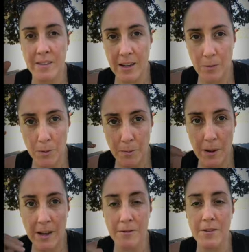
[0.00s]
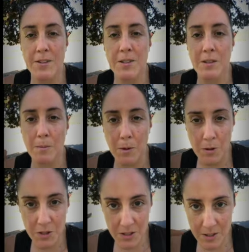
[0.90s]
that will manifest in the
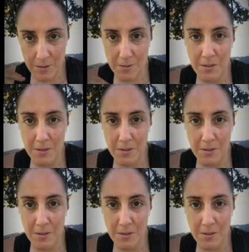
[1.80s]
emotions,